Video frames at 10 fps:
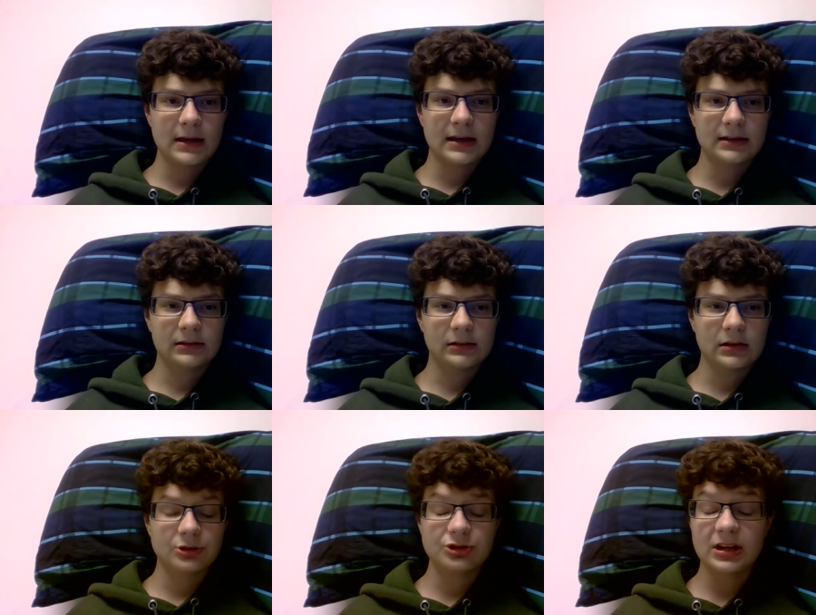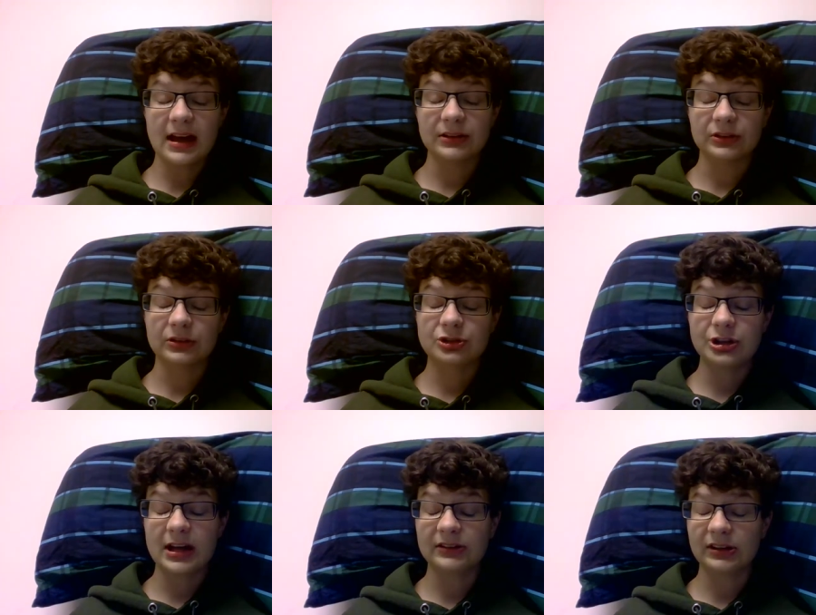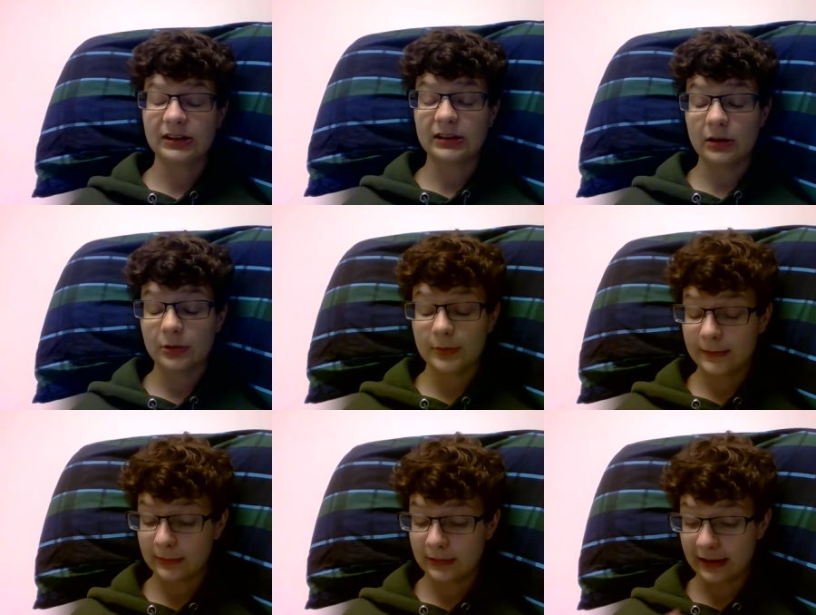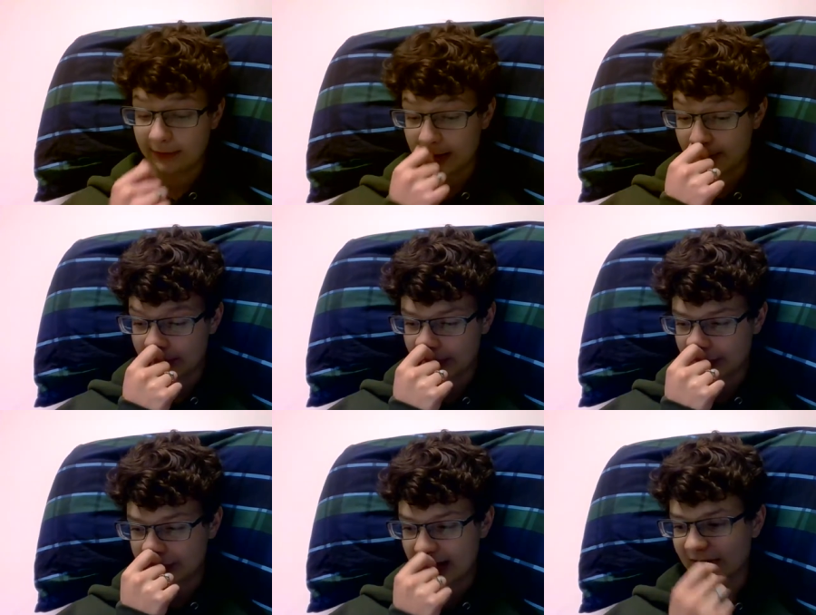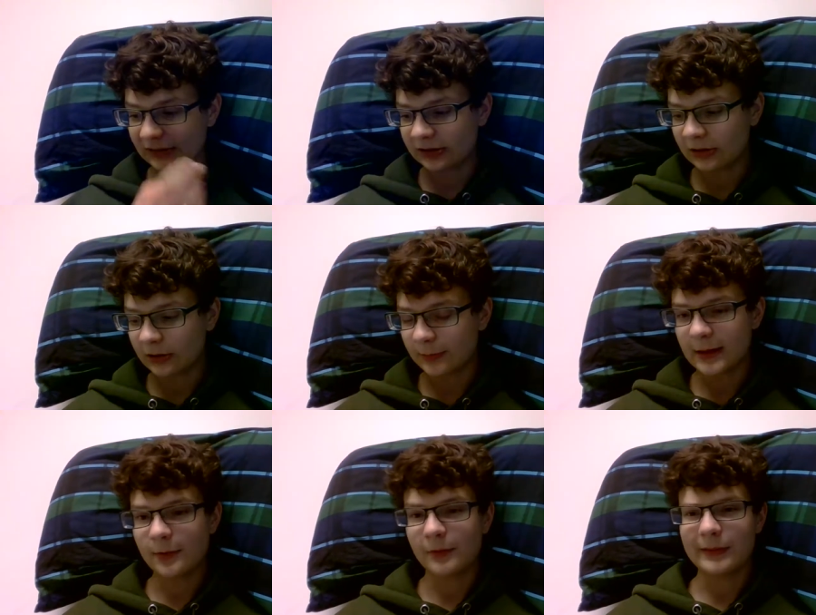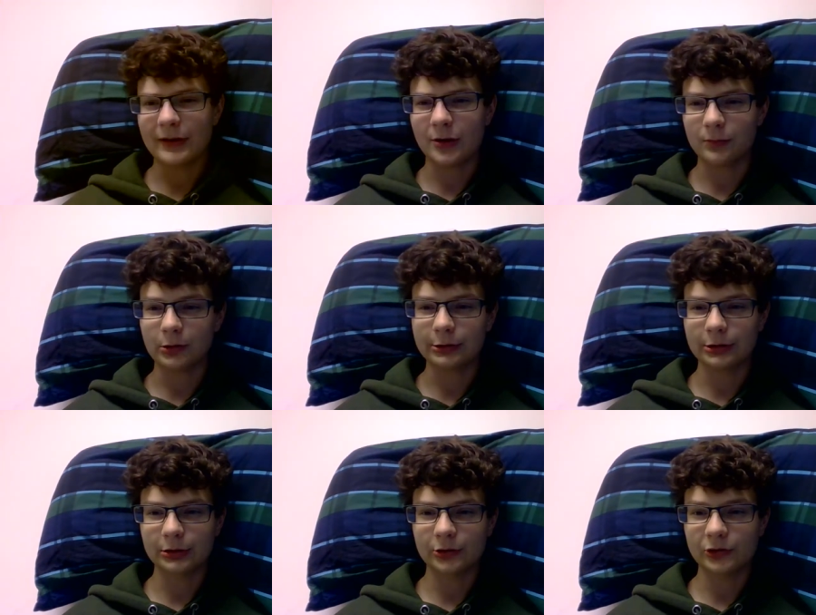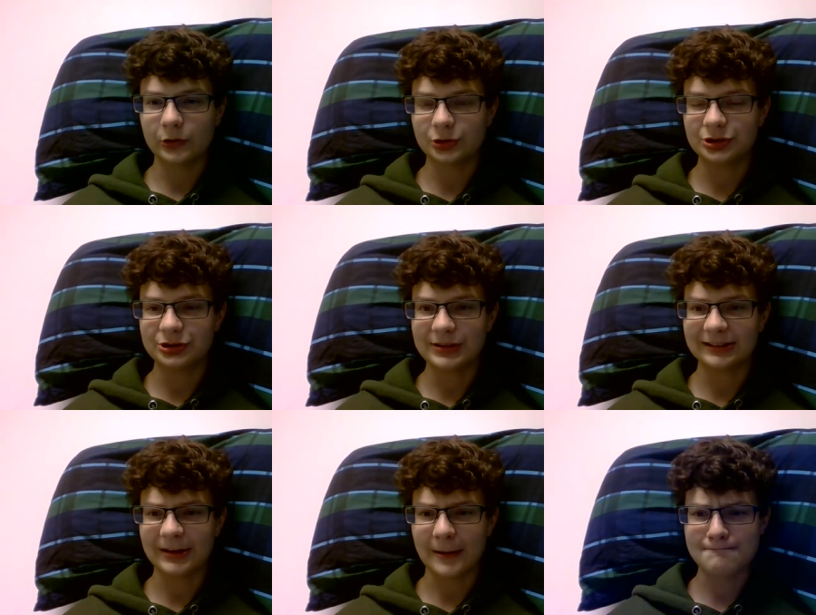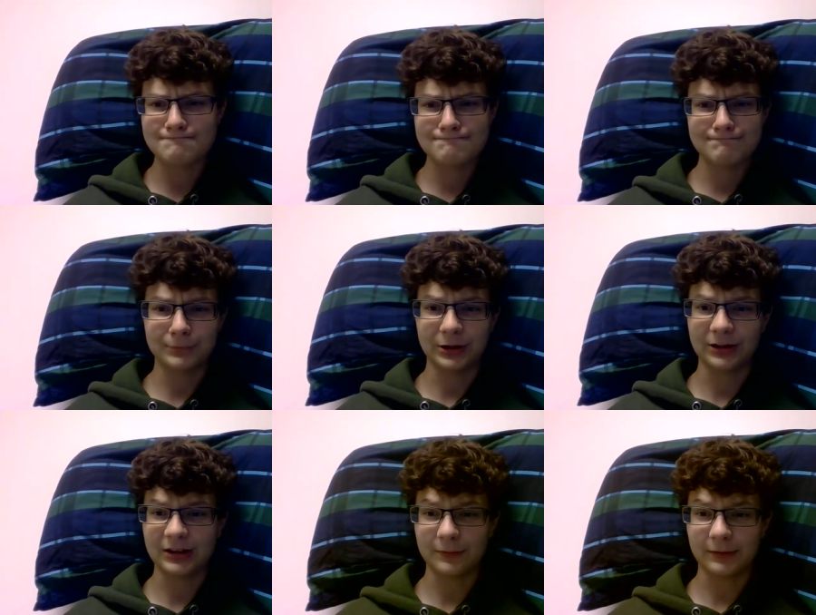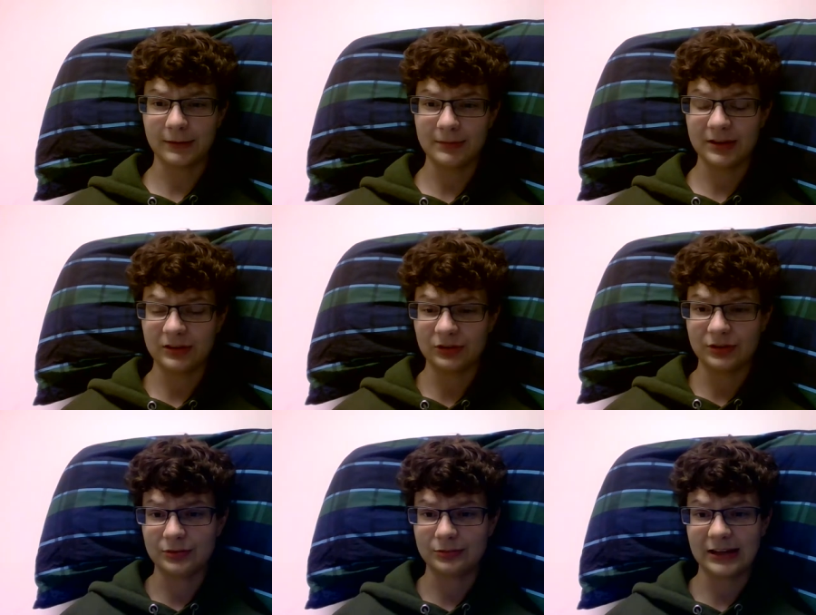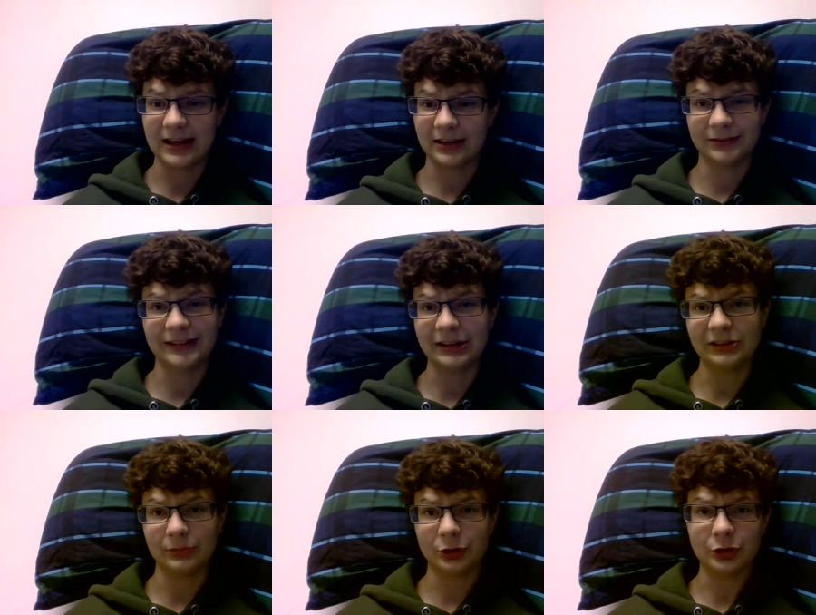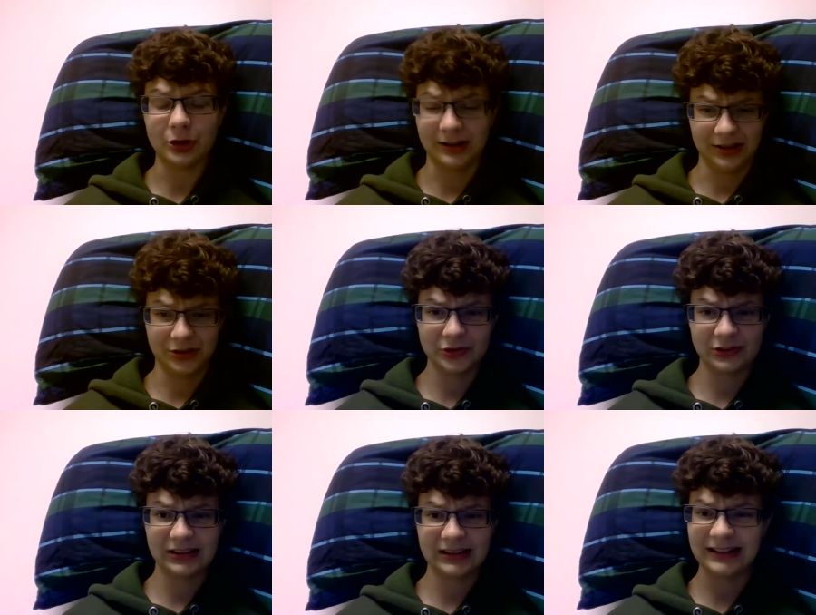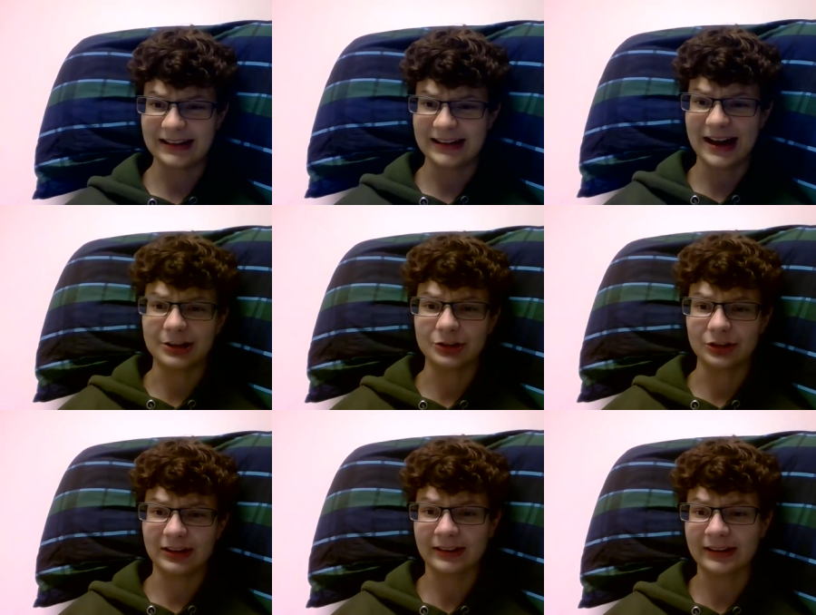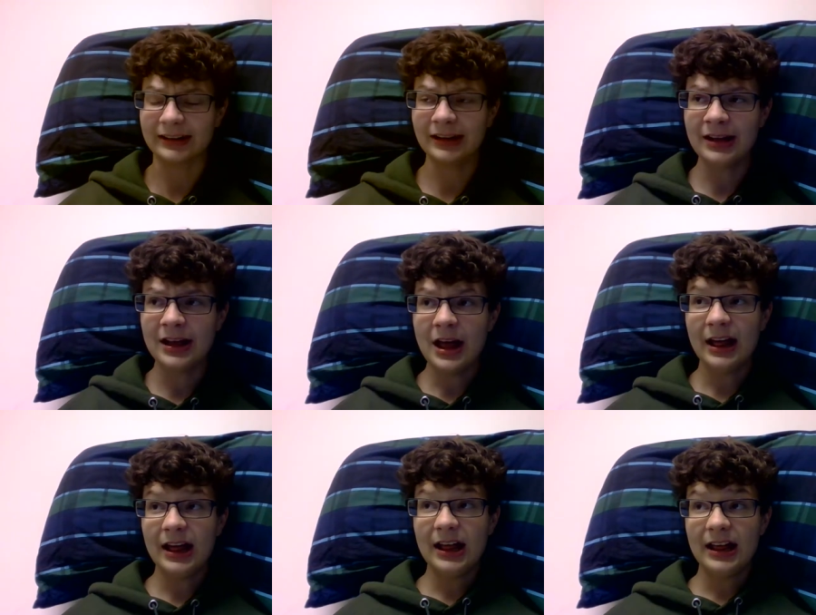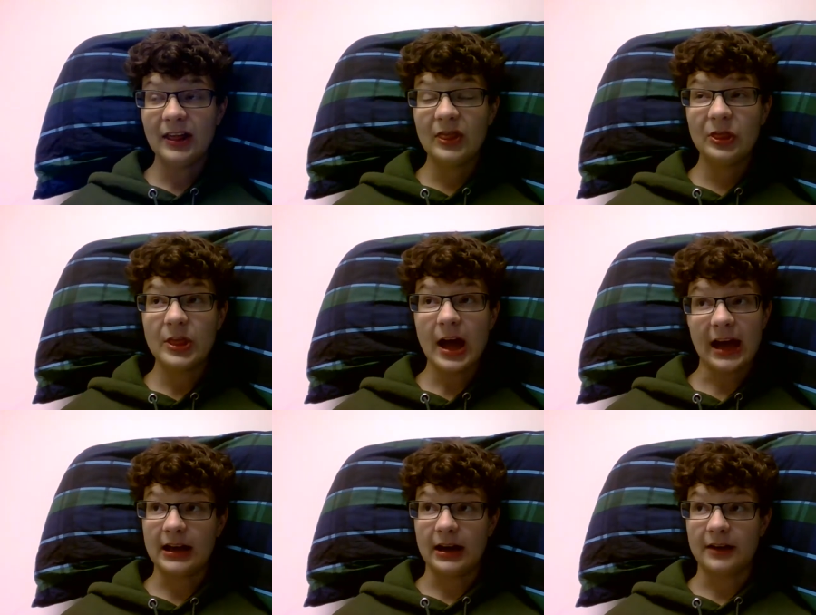And uh, she has she has dated other people. I forgot about this. She has dated other people, but they all bored her, so she ended up breaking up with them because you can't date someone you're not interested in, and I understand that. I